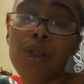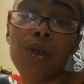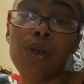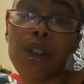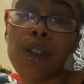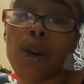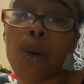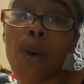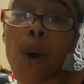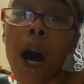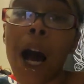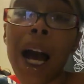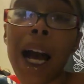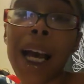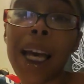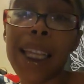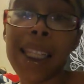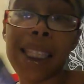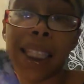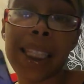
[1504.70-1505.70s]
doing. You're
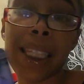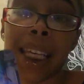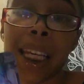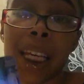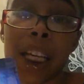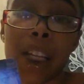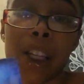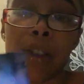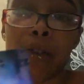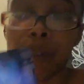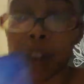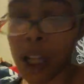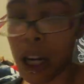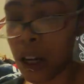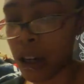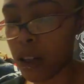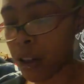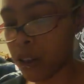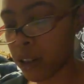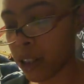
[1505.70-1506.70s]
wise. You've
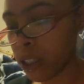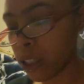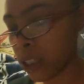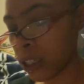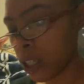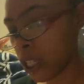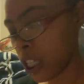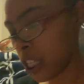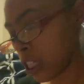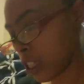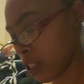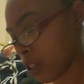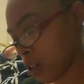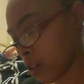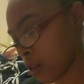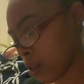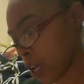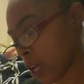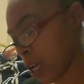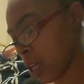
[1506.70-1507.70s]
learned.
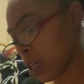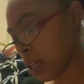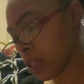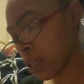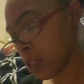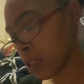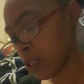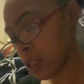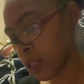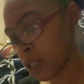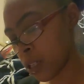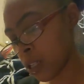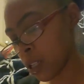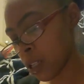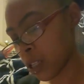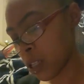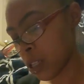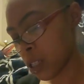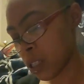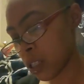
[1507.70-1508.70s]
Okay?
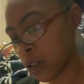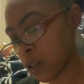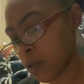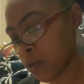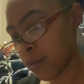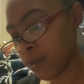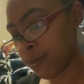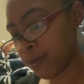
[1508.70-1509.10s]
So,